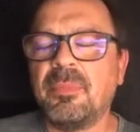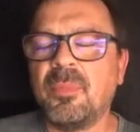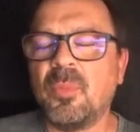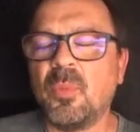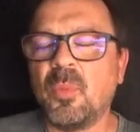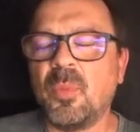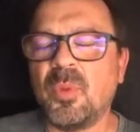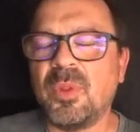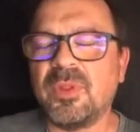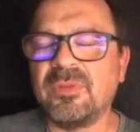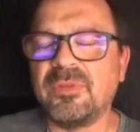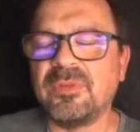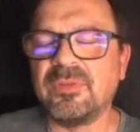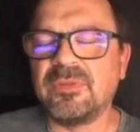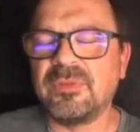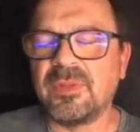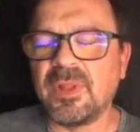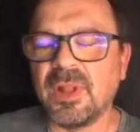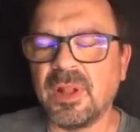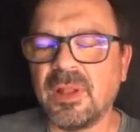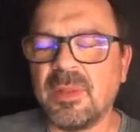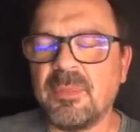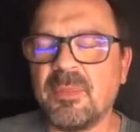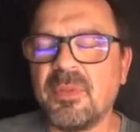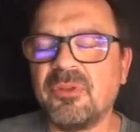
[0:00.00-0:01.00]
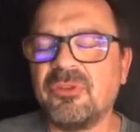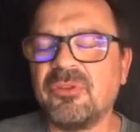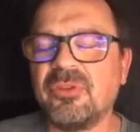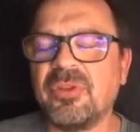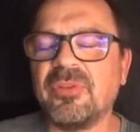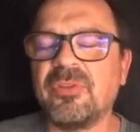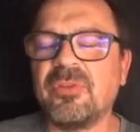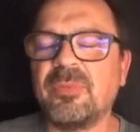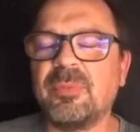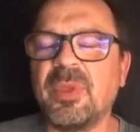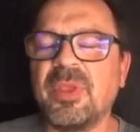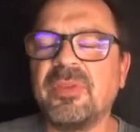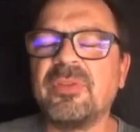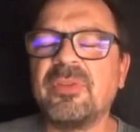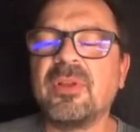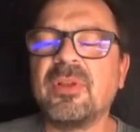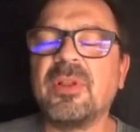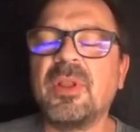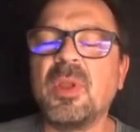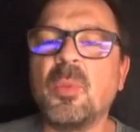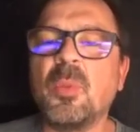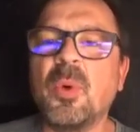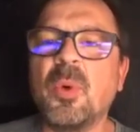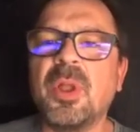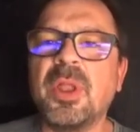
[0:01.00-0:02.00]
with still images,
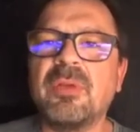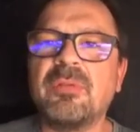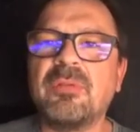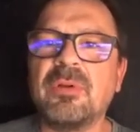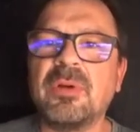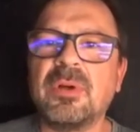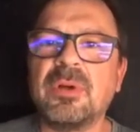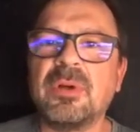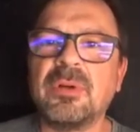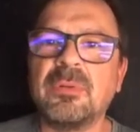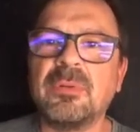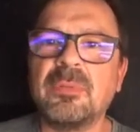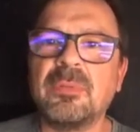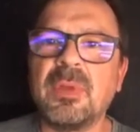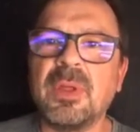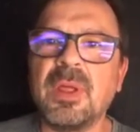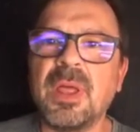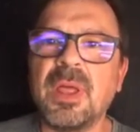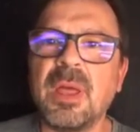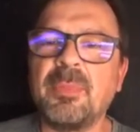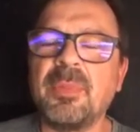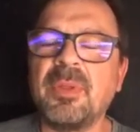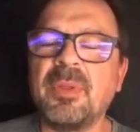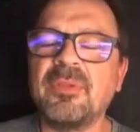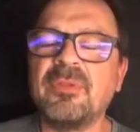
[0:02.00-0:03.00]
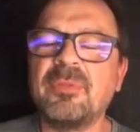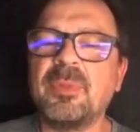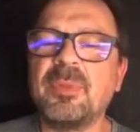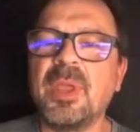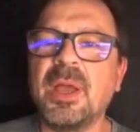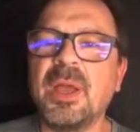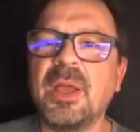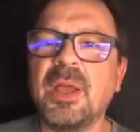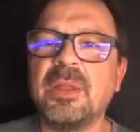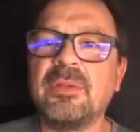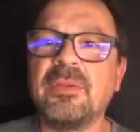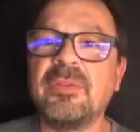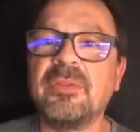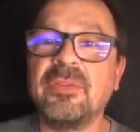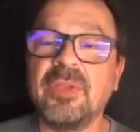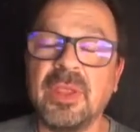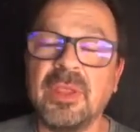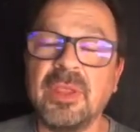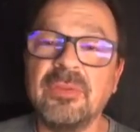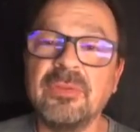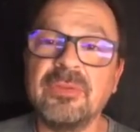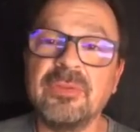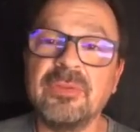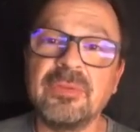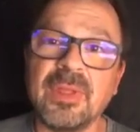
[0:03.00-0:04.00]
basically whatever happens behind the
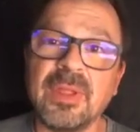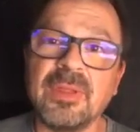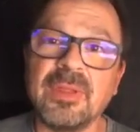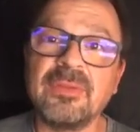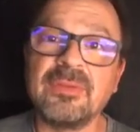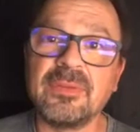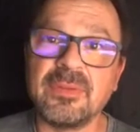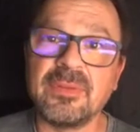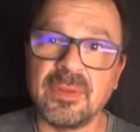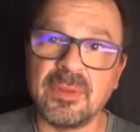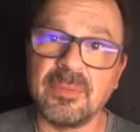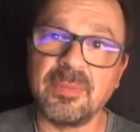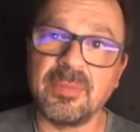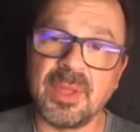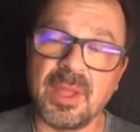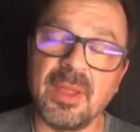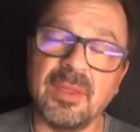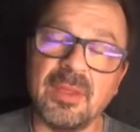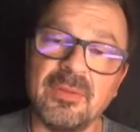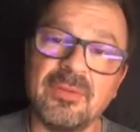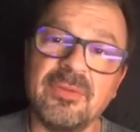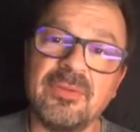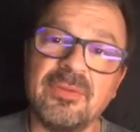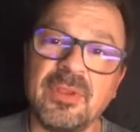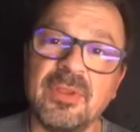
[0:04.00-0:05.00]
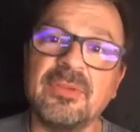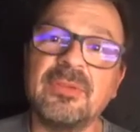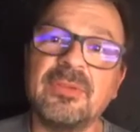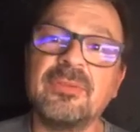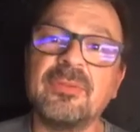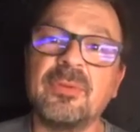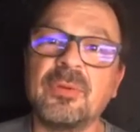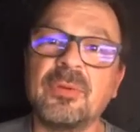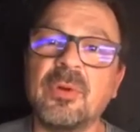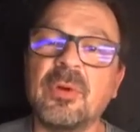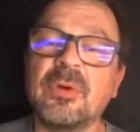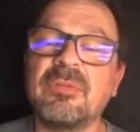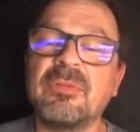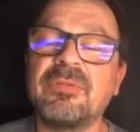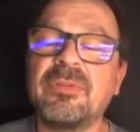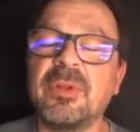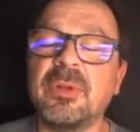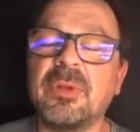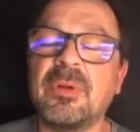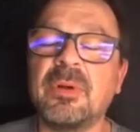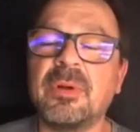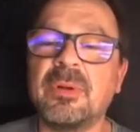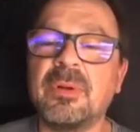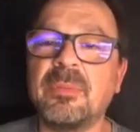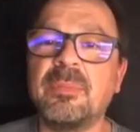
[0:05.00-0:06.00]
scenes. That's behind the scenes photography
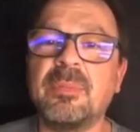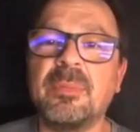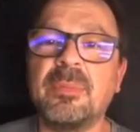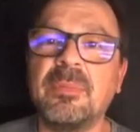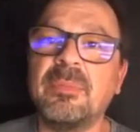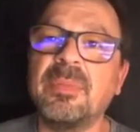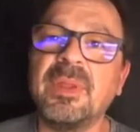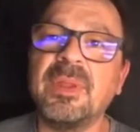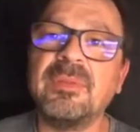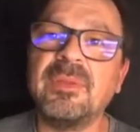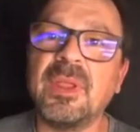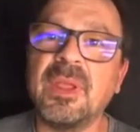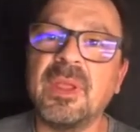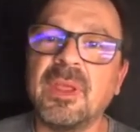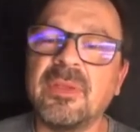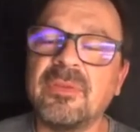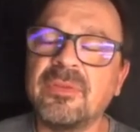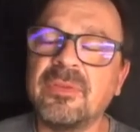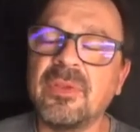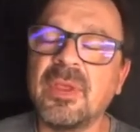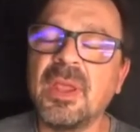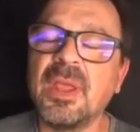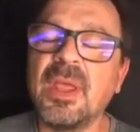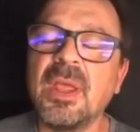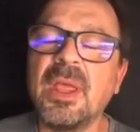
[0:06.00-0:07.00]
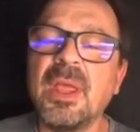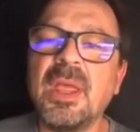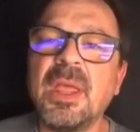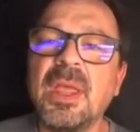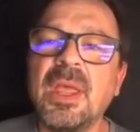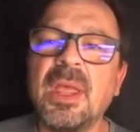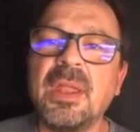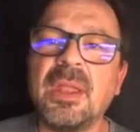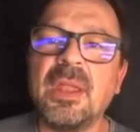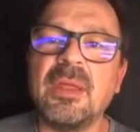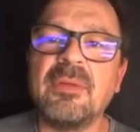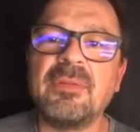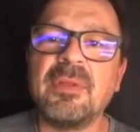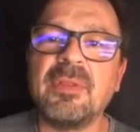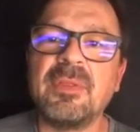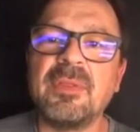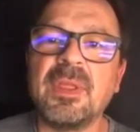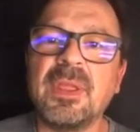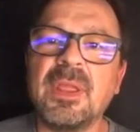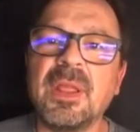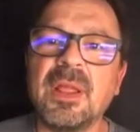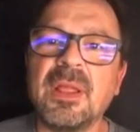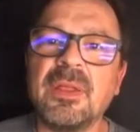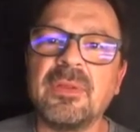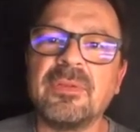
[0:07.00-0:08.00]
or BTS, and
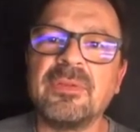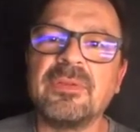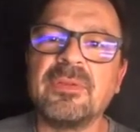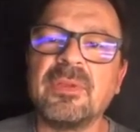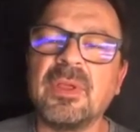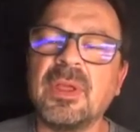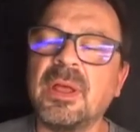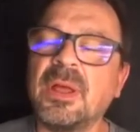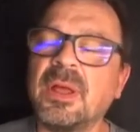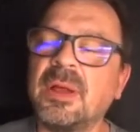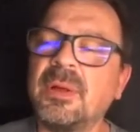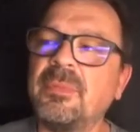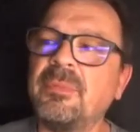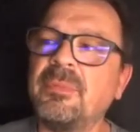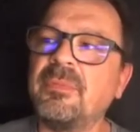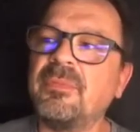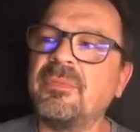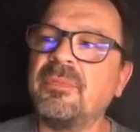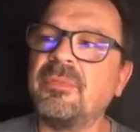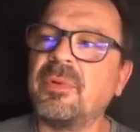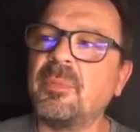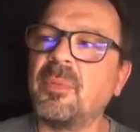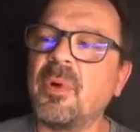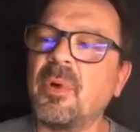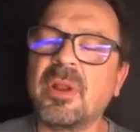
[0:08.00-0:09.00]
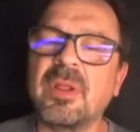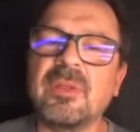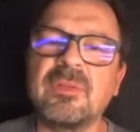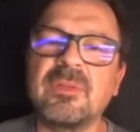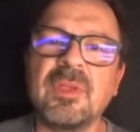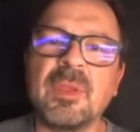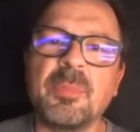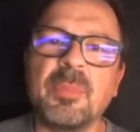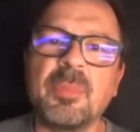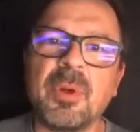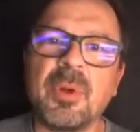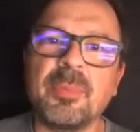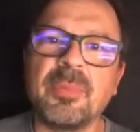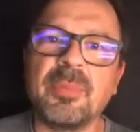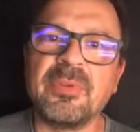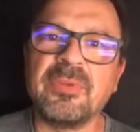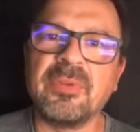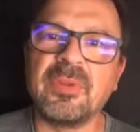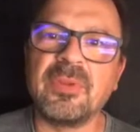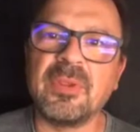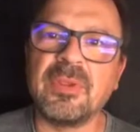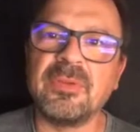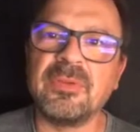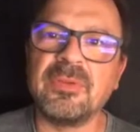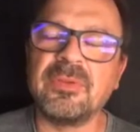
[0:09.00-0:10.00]
everything else for marketing
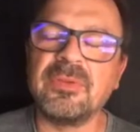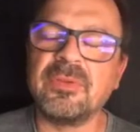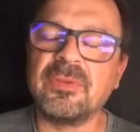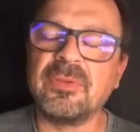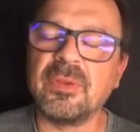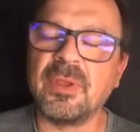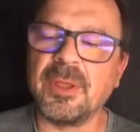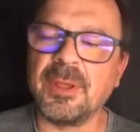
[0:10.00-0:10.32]
purposes.